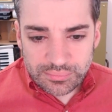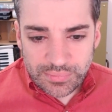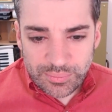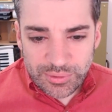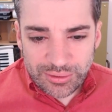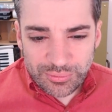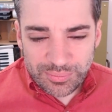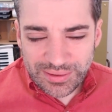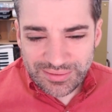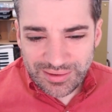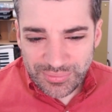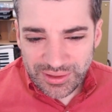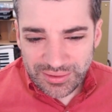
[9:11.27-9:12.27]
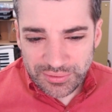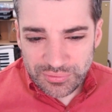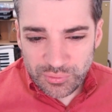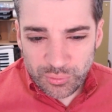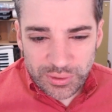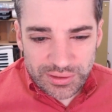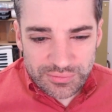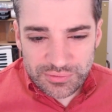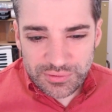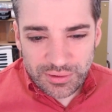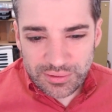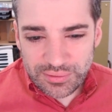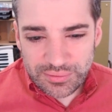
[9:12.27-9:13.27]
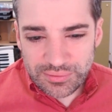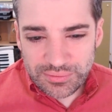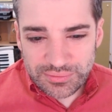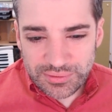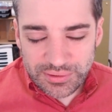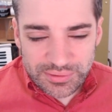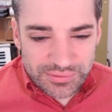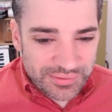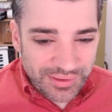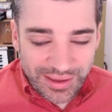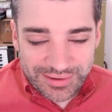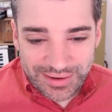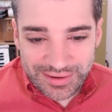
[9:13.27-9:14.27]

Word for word: I mean, it would be something like huit cents or something.